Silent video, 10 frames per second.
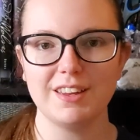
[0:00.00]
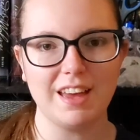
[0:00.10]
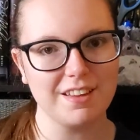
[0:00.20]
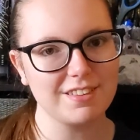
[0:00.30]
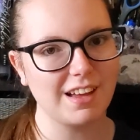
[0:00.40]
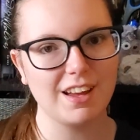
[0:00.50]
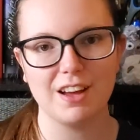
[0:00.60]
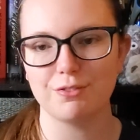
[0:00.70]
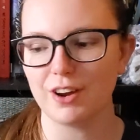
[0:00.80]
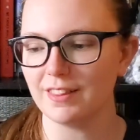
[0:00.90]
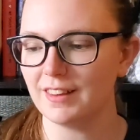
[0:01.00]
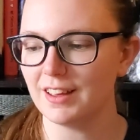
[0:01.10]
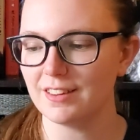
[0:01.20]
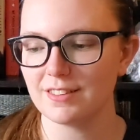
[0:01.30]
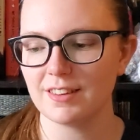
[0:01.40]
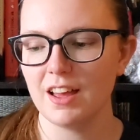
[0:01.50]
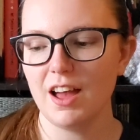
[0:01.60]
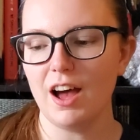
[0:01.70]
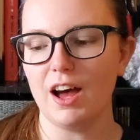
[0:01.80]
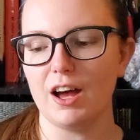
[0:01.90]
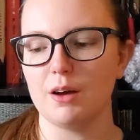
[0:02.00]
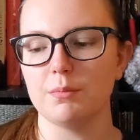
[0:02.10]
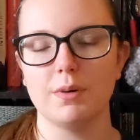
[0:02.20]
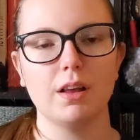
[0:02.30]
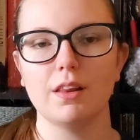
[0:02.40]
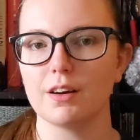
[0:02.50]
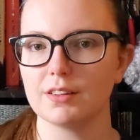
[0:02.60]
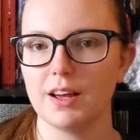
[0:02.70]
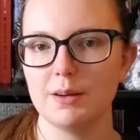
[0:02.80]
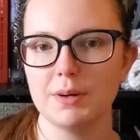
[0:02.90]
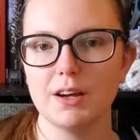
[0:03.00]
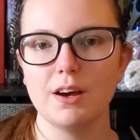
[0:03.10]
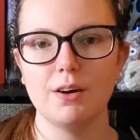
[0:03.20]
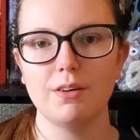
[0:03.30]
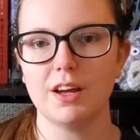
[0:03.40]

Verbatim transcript: Yes, I have read this um, a long time ago.